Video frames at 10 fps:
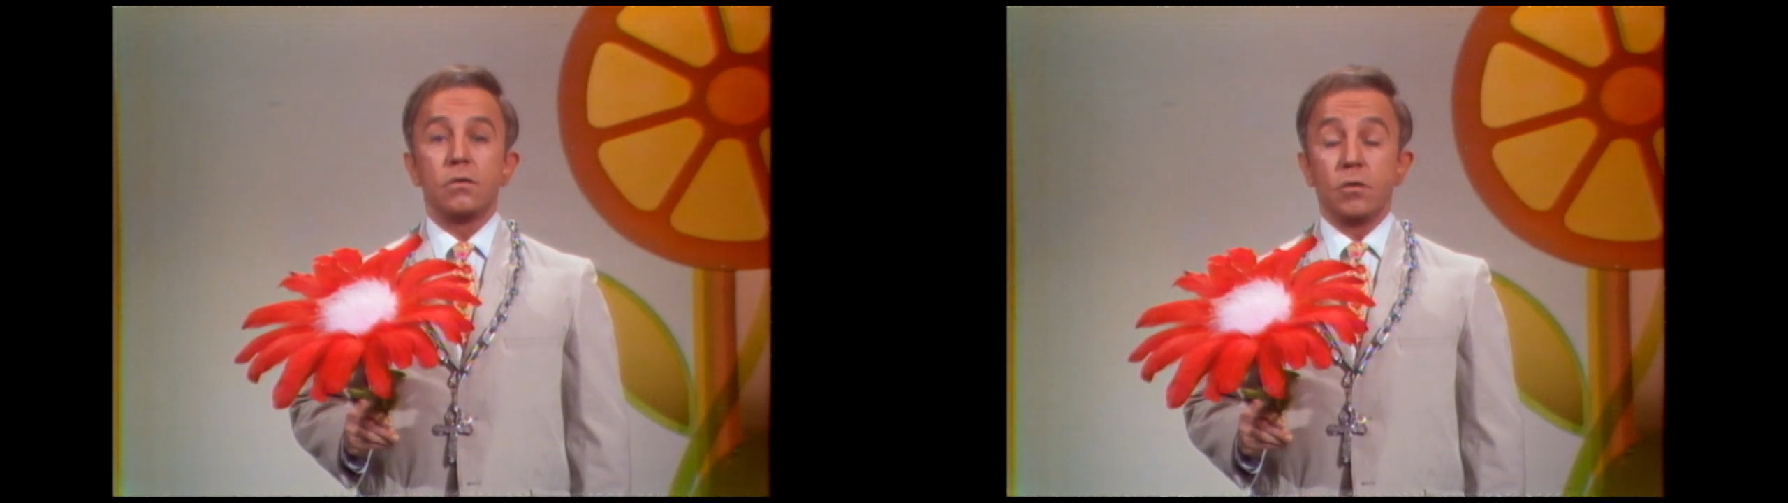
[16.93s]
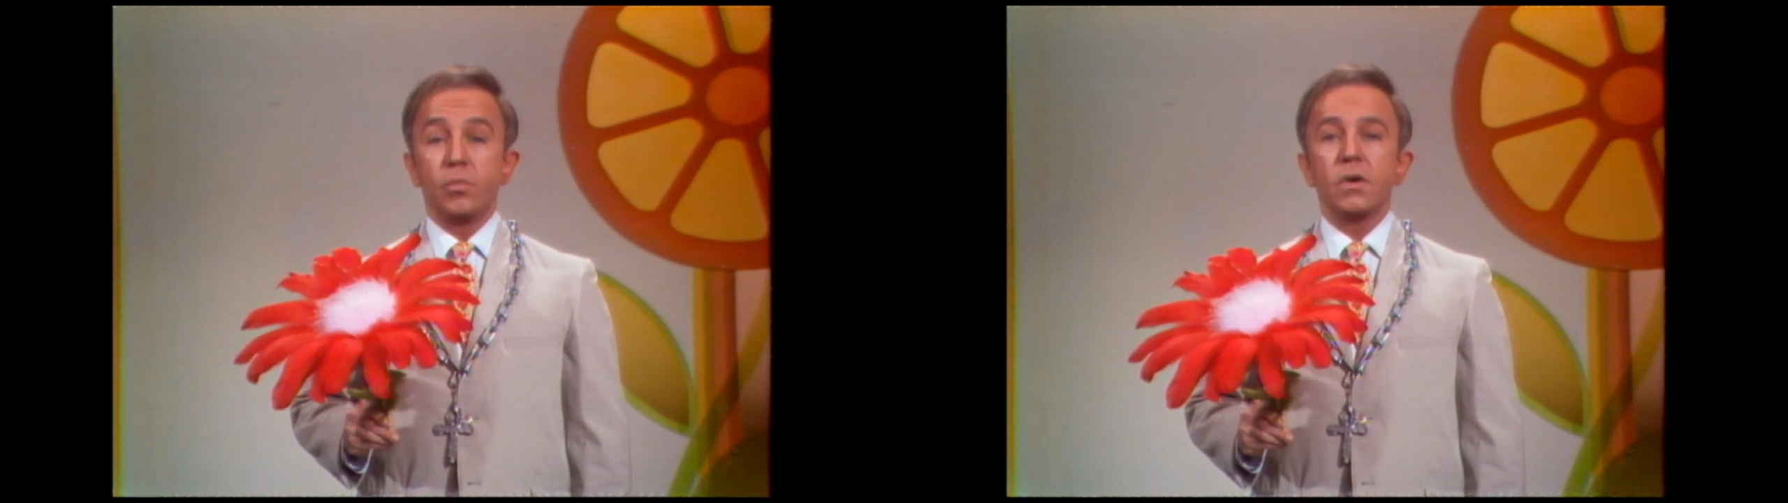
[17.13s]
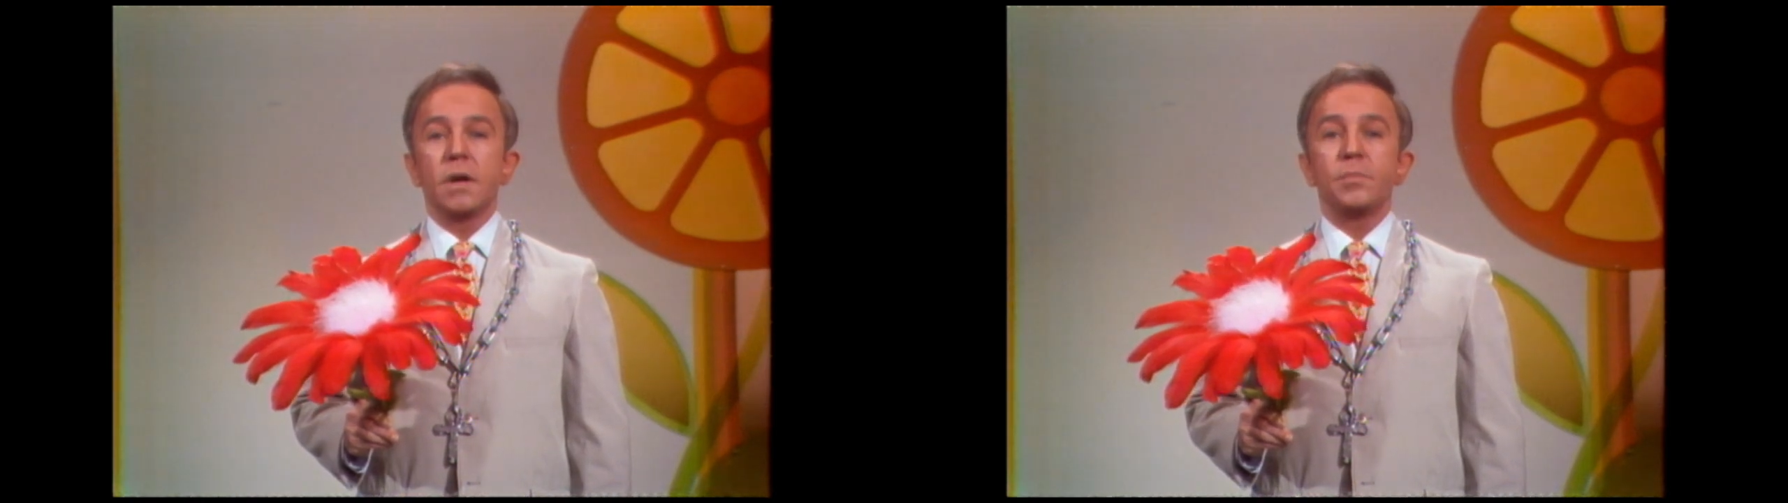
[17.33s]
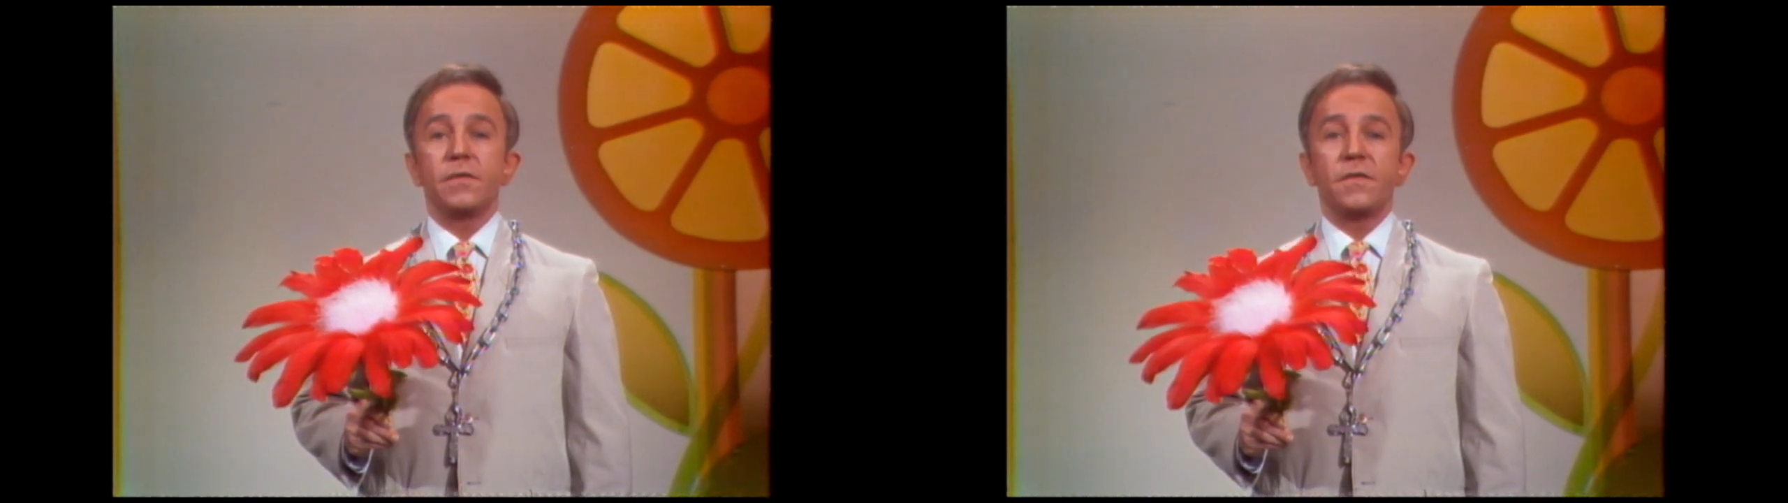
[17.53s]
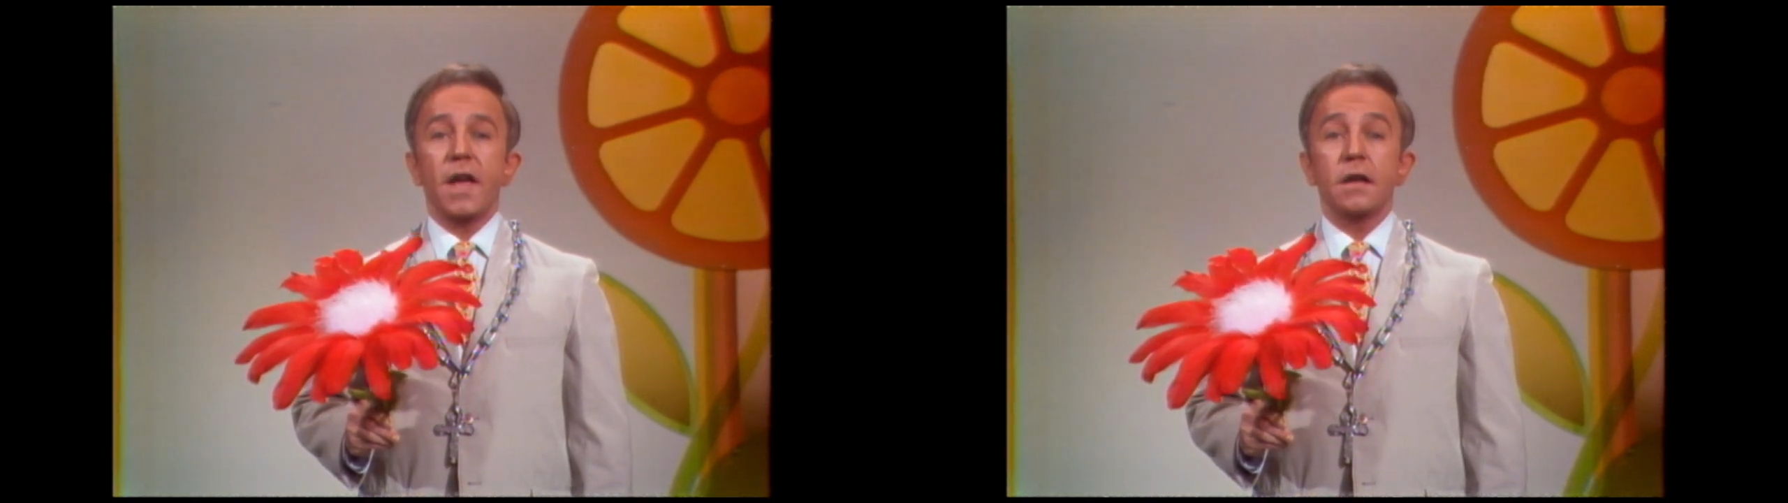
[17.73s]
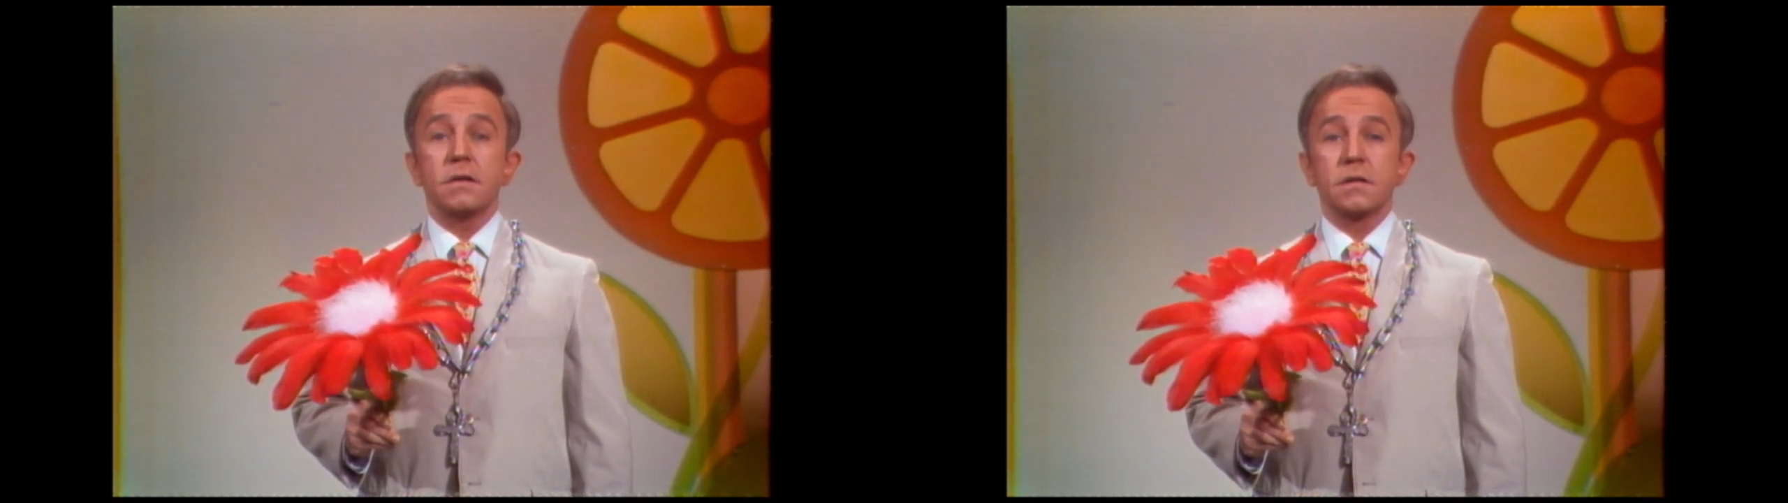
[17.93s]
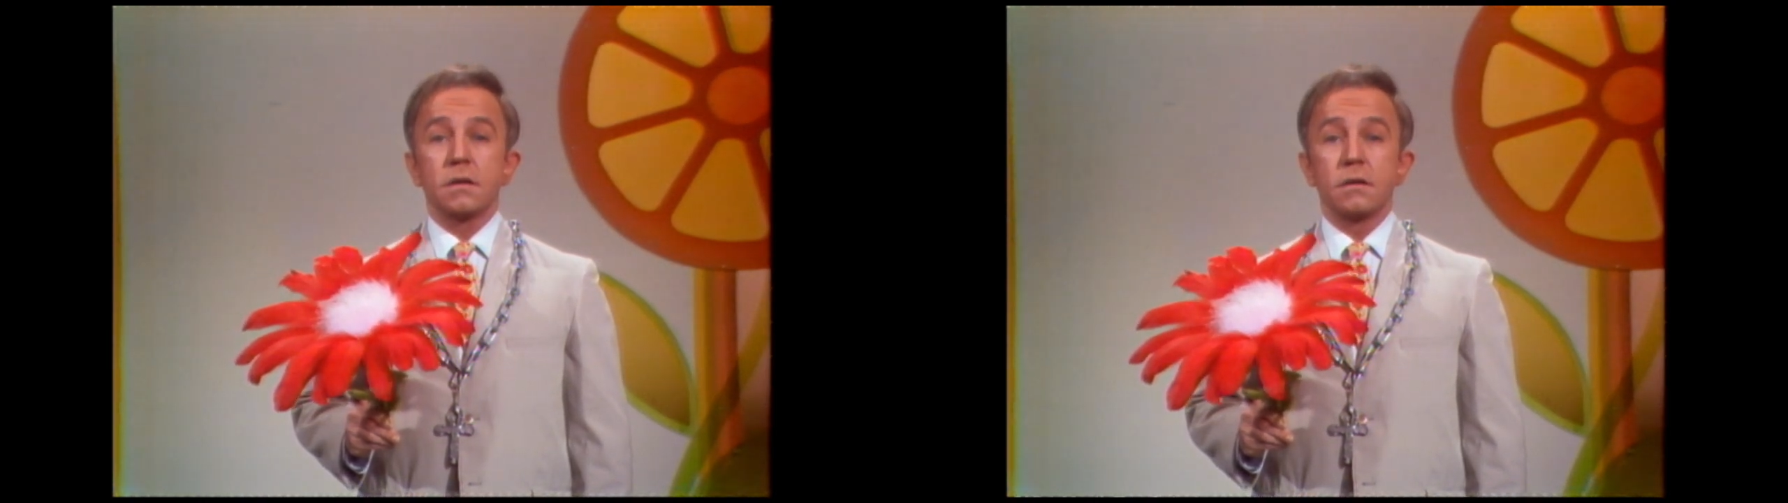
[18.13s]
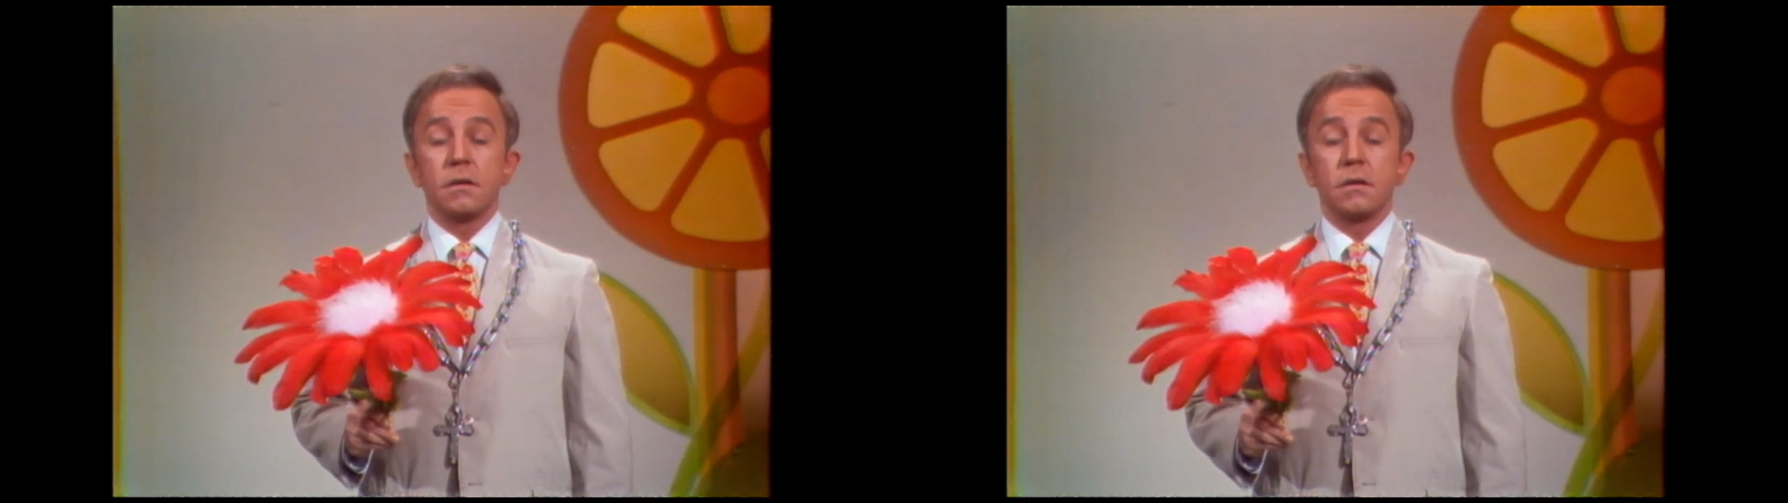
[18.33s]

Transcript: or put up a fence,